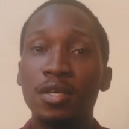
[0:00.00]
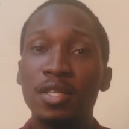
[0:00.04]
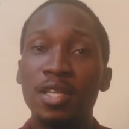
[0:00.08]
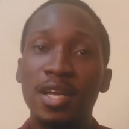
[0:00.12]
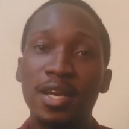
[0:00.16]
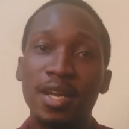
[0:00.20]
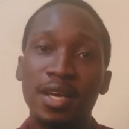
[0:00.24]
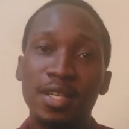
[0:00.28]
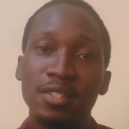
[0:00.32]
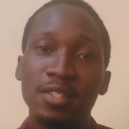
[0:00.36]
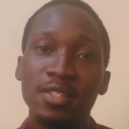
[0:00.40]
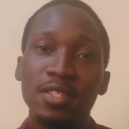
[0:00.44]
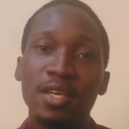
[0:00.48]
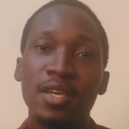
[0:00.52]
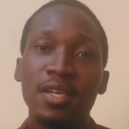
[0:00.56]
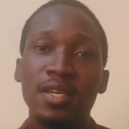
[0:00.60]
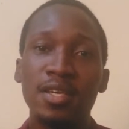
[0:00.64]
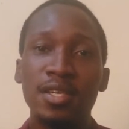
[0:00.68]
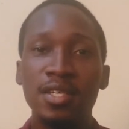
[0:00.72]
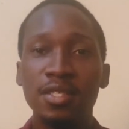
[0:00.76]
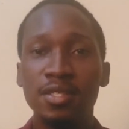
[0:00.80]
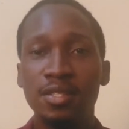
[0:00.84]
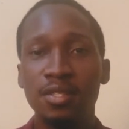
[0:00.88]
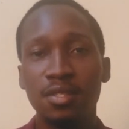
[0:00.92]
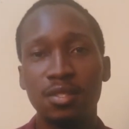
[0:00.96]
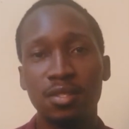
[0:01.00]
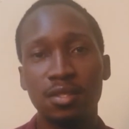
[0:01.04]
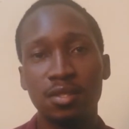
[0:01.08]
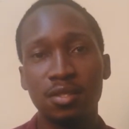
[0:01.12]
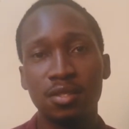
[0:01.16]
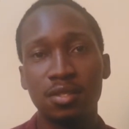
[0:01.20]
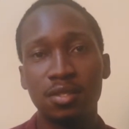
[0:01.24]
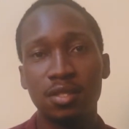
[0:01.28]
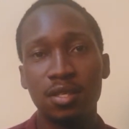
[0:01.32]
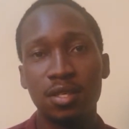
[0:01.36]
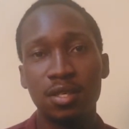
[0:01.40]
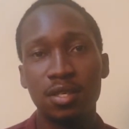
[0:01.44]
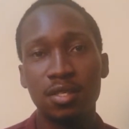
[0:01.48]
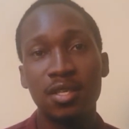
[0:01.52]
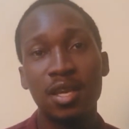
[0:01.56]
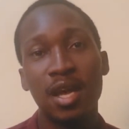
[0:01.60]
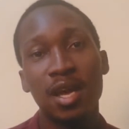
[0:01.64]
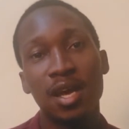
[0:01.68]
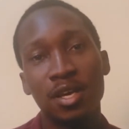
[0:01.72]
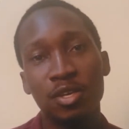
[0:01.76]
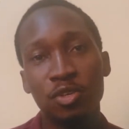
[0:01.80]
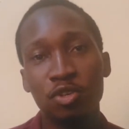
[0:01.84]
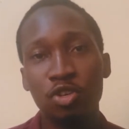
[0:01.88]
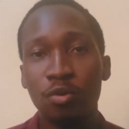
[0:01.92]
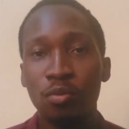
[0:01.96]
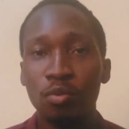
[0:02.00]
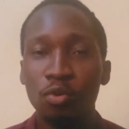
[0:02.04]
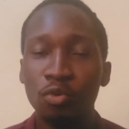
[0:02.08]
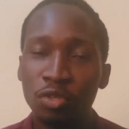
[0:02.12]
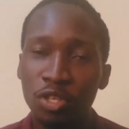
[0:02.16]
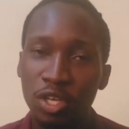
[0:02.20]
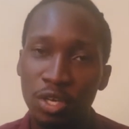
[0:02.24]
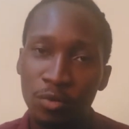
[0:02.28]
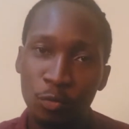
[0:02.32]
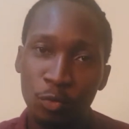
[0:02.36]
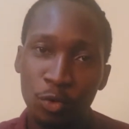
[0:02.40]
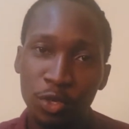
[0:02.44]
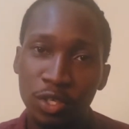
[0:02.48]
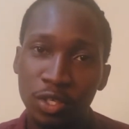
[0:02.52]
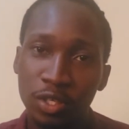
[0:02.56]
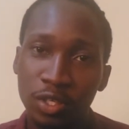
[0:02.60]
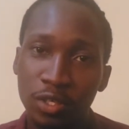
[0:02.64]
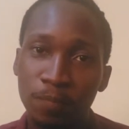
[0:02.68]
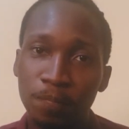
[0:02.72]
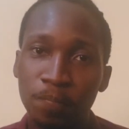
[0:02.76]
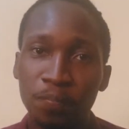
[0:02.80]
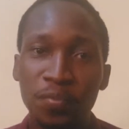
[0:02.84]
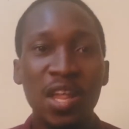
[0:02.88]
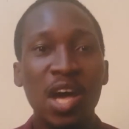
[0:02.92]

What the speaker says: now that this is a double game week.